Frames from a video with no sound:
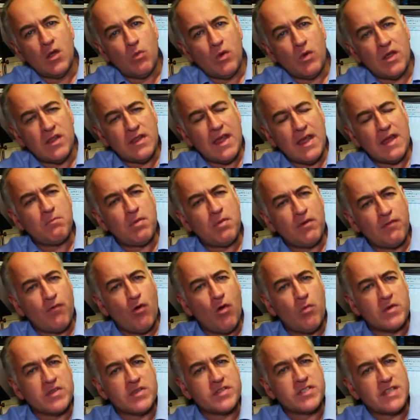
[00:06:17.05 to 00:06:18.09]
We then
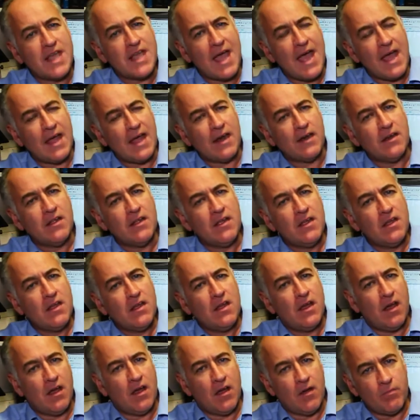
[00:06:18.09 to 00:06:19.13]
perform a scan
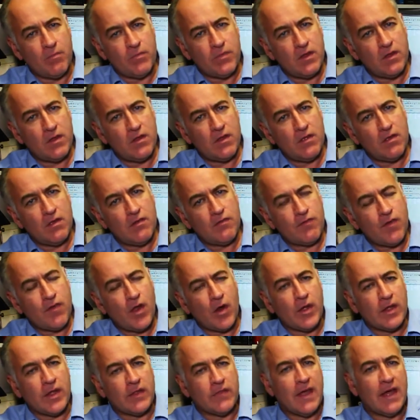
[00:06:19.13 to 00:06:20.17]

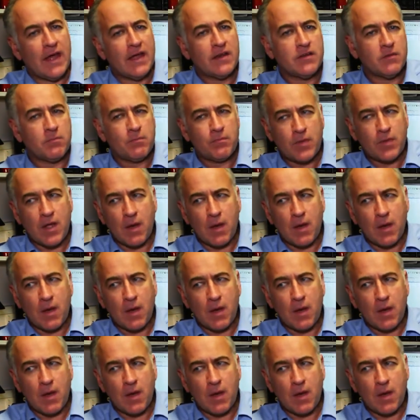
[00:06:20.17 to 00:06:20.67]
following that a